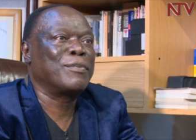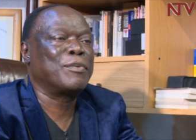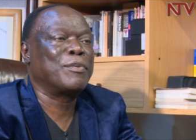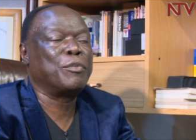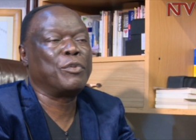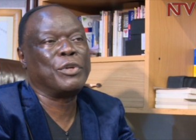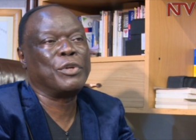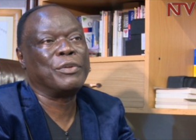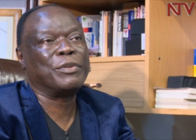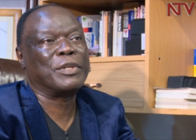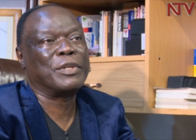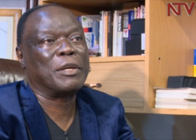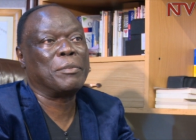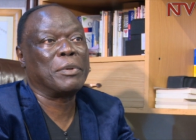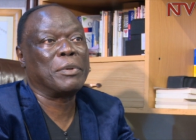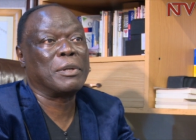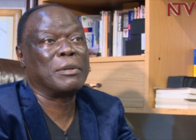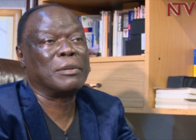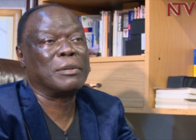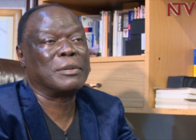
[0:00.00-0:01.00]
from using it
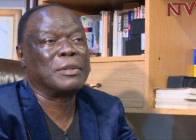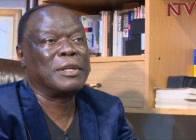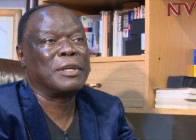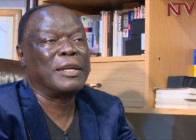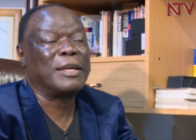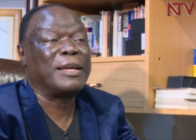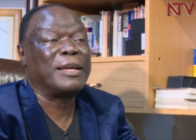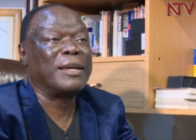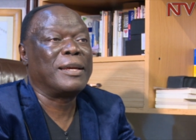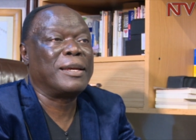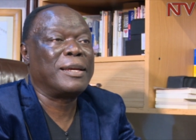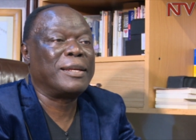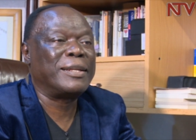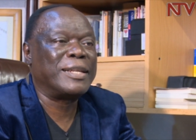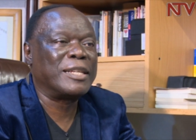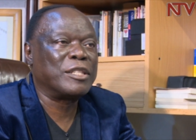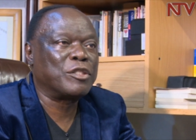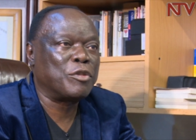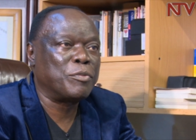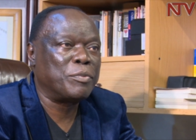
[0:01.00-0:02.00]
because it
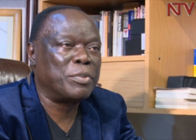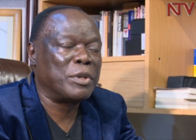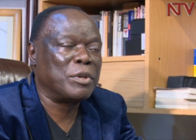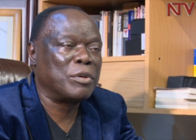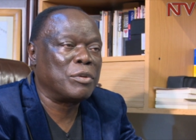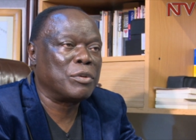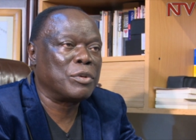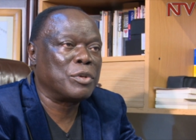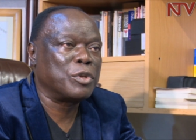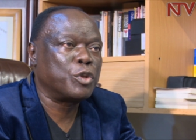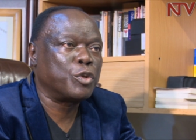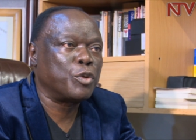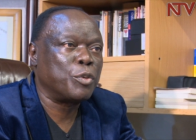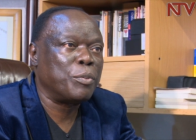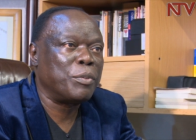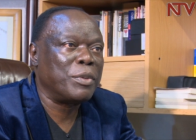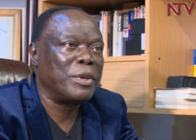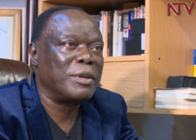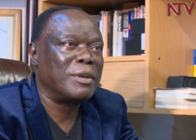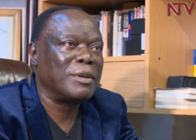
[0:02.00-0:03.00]
doesn't belong to
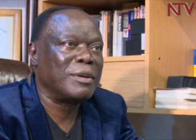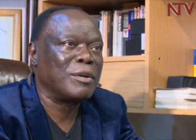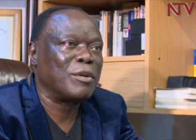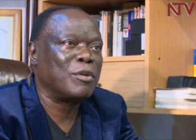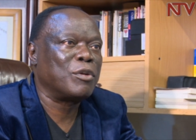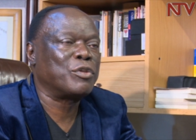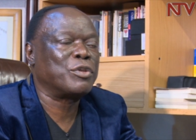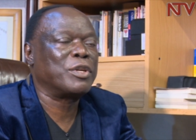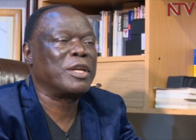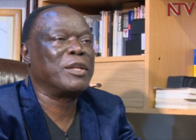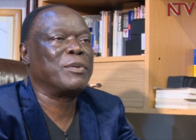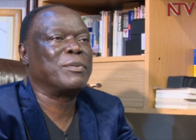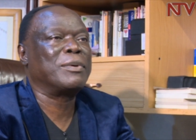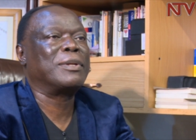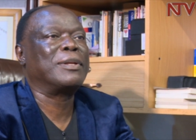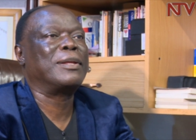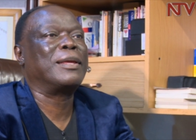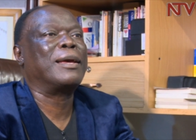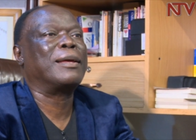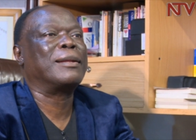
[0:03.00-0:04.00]
me or to anyone
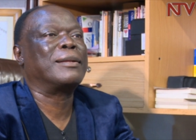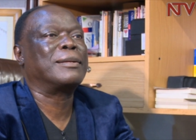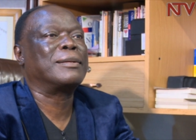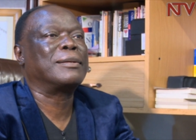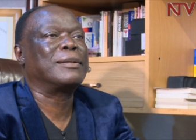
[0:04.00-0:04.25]
yet.